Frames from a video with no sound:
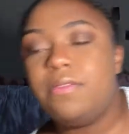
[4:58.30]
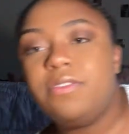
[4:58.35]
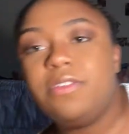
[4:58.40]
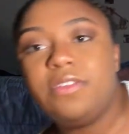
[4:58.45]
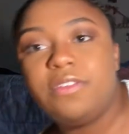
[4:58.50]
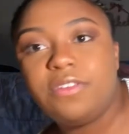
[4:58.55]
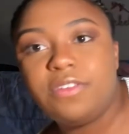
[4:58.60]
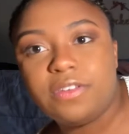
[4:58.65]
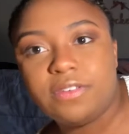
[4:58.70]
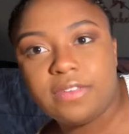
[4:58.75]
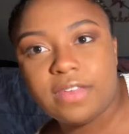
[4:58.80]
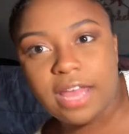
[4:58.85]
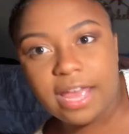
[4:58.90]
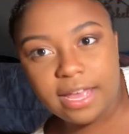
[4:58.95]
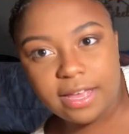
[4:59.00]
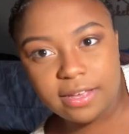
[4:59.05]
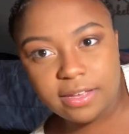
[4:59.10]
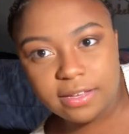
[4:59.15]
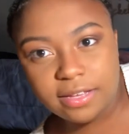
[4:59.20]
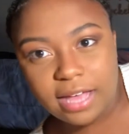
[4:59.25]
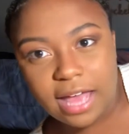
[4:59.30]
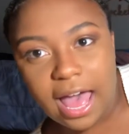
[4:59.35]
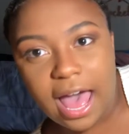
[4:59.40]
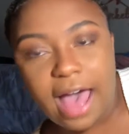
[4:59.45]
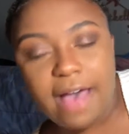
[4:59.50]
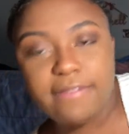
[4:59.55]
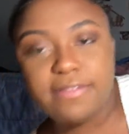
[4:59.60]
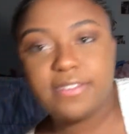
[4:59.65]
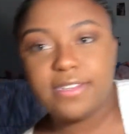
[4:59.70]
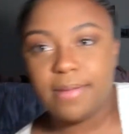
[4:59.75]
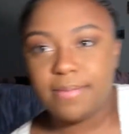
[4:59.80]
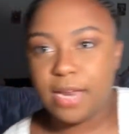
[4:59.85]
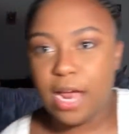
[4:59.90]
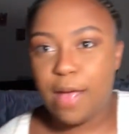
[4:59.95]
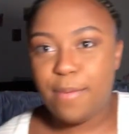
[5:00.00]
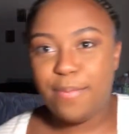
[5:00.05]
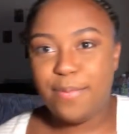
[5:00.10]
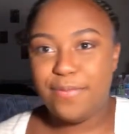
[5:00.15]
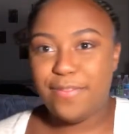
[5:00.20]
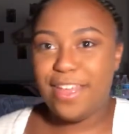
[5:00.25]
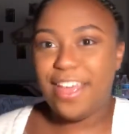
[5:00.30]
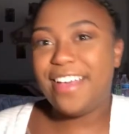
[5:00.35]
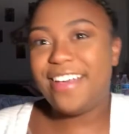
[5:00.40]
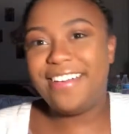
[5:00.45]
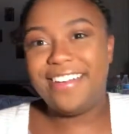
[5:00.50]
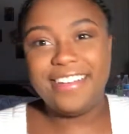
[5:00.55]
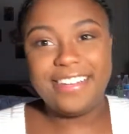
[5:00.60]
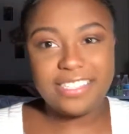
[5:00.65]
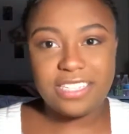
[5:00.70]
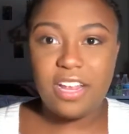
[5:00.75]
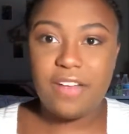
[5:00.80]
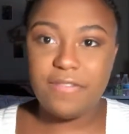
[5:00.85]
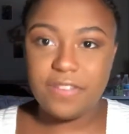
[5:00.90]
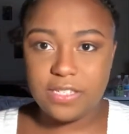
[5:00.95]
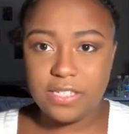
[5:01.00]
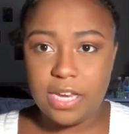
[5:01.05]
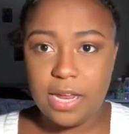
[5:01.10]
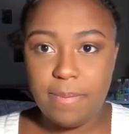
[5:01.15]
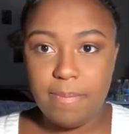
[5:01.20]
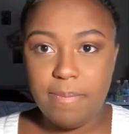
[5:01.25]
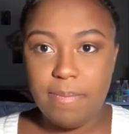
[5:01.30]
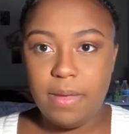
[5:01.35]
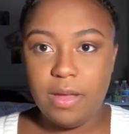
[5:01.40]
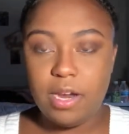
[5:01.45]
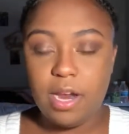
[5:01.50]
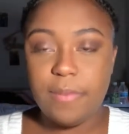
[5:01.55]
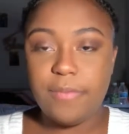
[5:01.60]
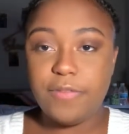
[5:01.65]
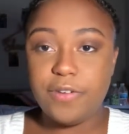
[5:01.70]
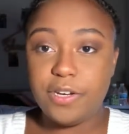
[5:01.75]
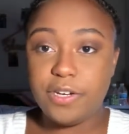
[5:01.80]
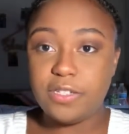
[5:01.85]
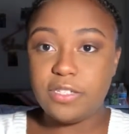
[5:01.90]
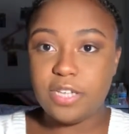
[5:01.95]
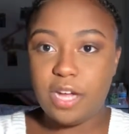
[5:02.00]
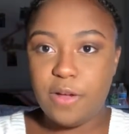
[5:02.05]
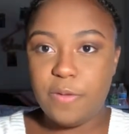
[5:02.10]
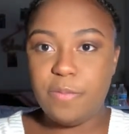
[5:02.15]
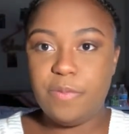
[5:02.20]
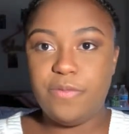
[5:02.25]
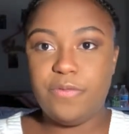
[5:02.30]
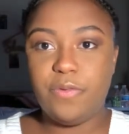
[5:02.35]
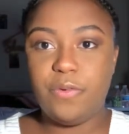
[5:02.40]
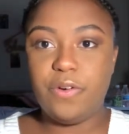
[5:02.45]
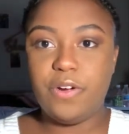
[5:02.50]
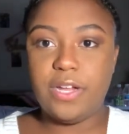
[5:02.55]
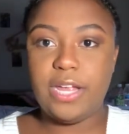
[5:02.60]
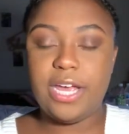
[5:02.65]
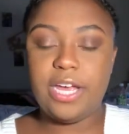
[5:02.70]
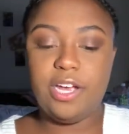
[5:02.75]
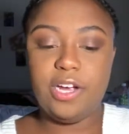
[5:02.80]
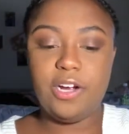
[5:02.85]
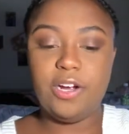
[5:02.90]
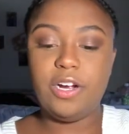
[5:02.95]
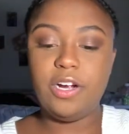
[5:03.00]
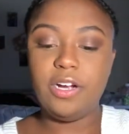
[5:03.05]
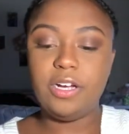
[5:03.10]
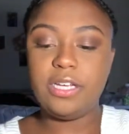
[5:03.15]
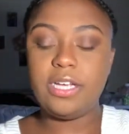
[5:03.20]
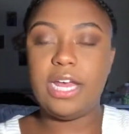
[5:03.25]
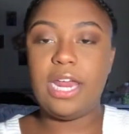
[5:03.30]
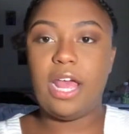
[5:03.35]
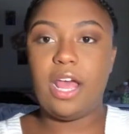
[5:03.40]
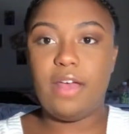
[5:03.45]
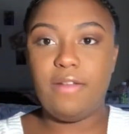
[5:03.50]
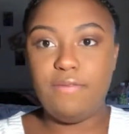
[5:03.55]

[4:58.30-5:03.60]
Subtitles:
to just like have some type of like self-esteem build up for yourself before like you're getting